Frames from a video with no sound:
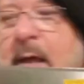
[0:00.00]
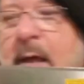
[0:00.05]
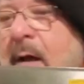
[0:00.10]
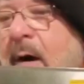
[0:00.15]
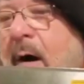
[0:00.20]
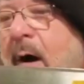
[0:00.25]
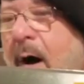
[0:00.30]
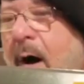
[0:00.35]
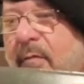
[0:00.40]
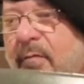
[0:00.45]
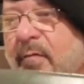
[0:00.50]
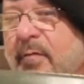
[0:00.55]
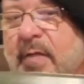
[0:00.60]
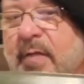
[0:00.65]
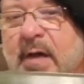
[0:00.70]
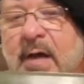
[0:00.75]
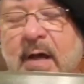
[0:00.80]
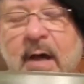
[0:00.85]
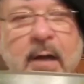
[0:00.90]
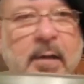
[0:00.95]
off of the
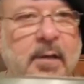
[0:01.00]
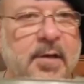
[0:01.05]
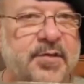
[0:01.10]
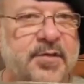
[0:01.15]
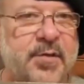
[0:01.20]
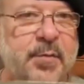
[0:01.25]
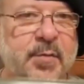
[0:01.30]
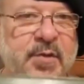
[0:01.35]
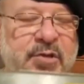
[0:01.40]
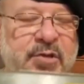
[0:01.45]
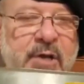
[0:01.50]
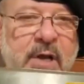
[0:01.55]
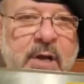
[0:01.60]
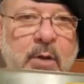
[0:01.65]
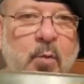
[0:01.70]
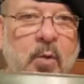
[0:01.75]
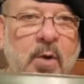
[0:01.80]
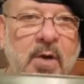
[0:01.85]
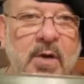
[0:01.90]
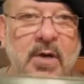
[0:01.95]
cutlass. The machete
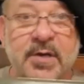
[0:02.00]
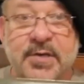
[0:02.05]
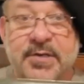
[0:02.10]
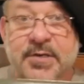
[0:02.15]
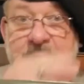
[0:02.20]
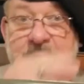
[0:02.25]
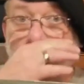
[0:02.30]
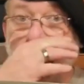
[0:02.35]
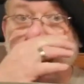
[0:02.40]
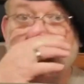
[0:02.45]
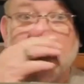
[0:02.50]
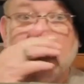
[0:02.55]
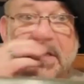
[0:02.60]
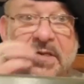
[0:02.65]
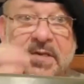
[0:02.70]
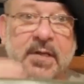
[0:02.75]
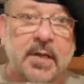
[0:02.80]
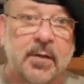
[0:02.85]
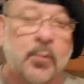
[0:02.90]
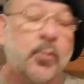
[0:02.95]
was
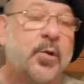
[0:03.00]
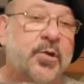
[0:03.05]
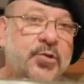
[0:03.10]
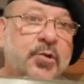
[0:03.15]
the original